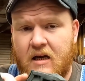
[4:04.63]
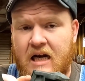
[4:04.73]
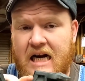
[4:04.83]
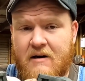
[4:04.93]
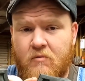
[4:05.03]

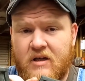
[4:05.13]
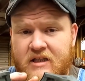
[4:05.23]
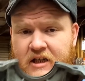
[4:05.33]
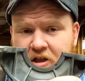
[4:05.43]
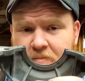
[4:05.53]
I
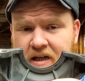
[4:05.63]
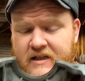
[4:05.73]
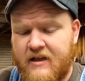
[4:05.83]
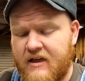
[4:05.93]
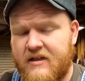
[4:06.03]
wasn't
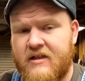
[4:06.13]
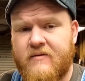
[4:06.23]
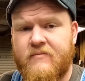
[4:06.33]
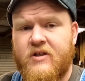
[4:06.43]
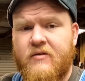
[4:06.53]
expecting this.
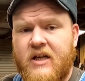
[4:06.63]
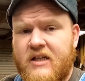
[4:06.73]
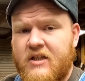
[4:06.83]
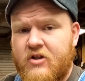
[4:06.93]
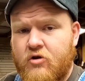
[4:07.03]
So
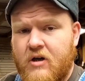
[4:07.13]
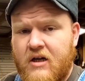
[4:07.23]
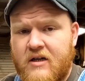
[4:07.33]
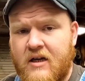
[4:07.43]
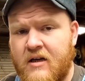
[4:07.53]
this
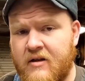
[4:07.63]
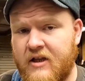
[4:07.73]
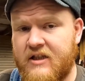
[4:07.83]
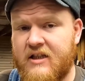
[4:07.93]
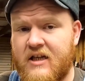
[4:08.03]
truck,
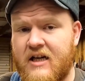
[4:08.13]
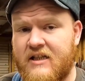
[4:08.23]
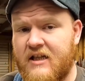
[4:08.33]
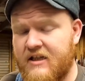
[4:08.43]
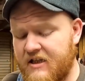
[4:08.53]
this is a
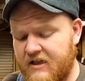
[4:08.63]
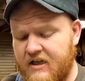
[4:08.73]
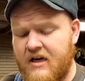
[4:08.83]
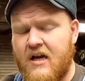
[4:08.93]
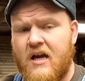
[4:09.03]

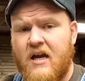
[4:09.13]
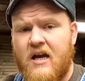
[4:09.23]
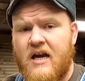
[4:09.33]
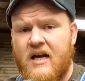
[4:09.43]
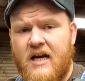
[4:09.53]
1960,
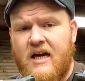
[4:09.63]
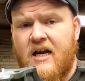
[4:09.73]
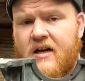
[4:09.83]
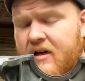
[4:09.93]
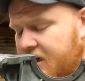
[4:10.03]
it
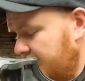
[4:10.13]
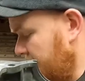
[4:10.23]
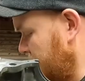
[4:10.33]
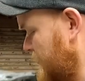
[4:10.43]
had a